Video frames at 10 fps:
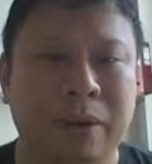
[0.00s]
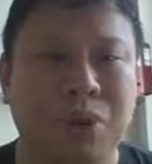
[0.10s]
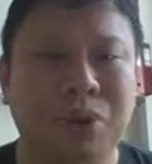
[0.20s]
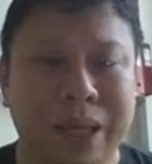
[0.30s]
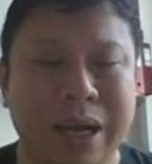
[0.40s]

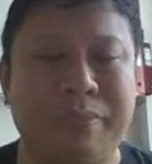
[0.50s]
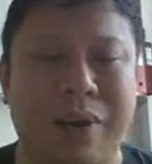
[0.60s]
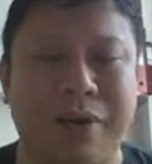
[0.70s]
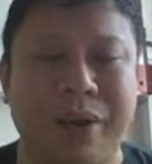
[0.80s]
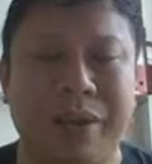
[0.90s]
Do think
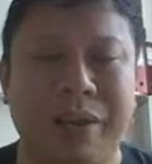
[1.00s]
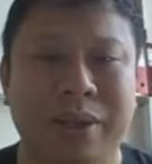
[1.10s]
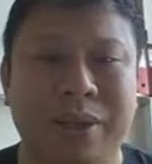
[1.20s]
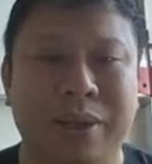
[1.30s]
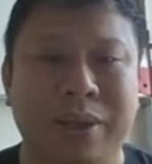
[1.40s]
about it.
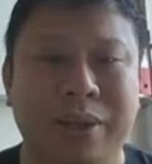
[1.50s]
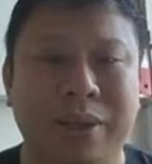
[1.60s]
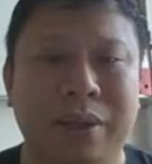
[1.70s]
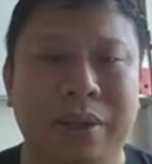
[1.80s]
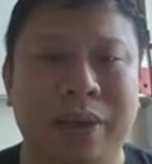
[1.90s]

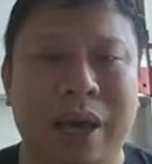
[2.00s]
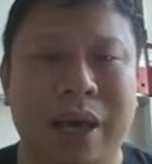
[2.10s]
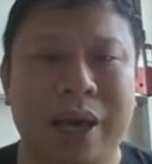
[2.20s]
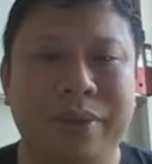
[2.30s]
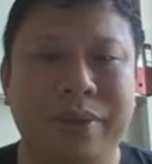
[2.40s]

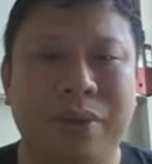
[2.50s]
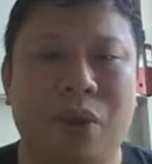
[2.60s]
And